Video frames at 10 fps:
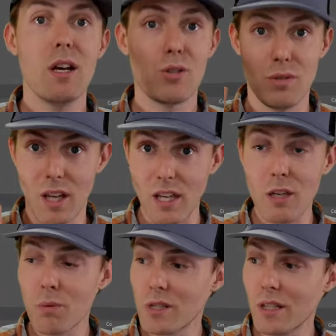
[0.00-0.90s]
So
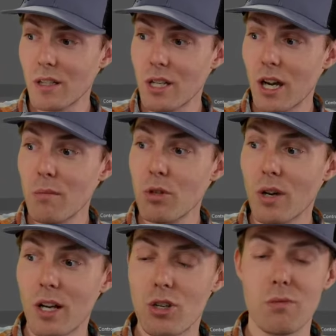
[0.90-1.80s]
90% of the time, you
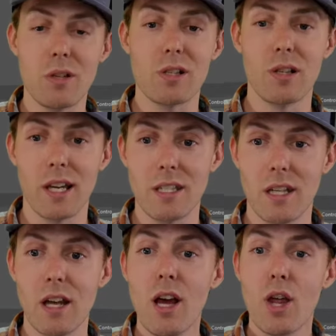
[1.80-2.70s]
guys should be selecting